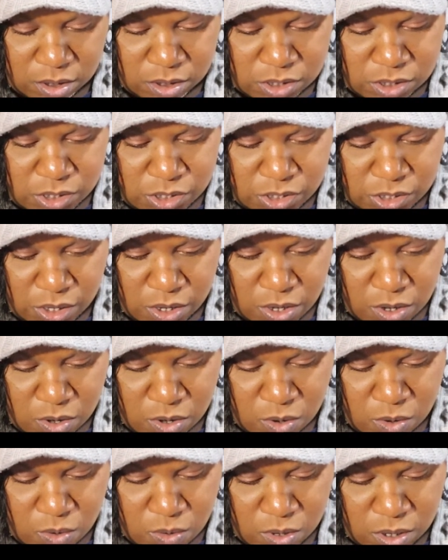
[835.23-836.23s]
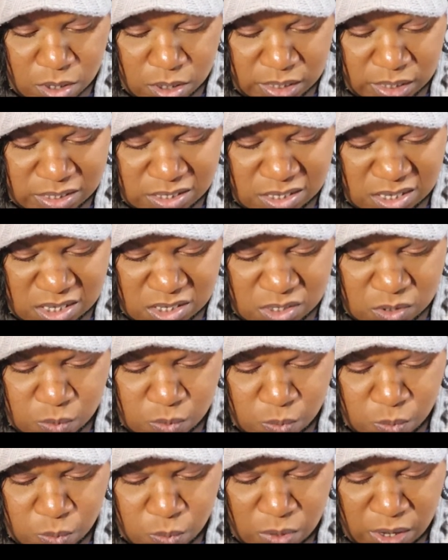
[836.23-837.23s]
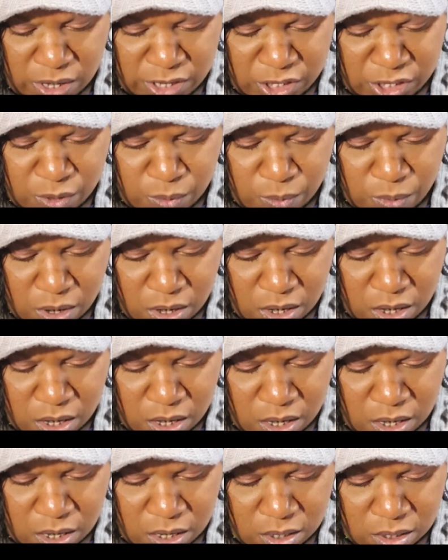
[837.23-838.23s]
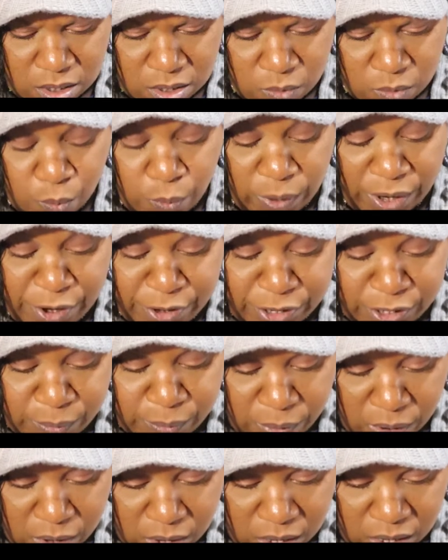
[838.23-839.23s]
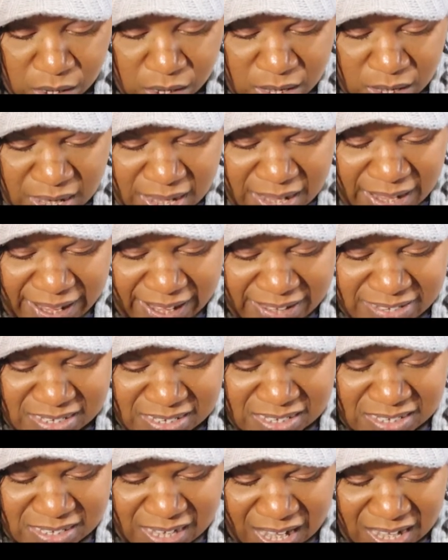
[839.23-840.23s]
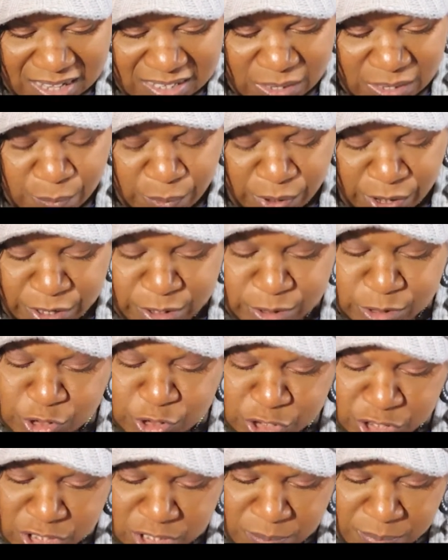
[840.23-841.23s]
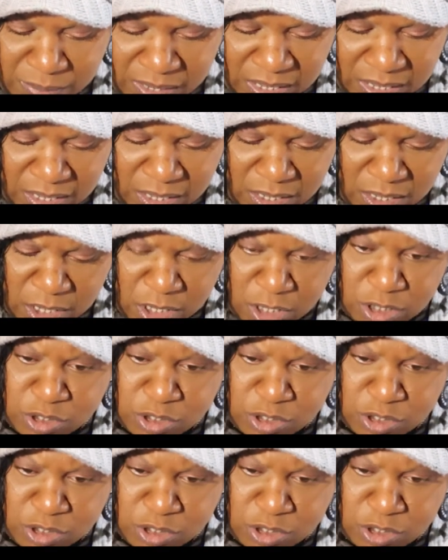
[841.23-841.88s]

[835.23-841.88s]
So it says, what you are, where you are, is exactly where you should be.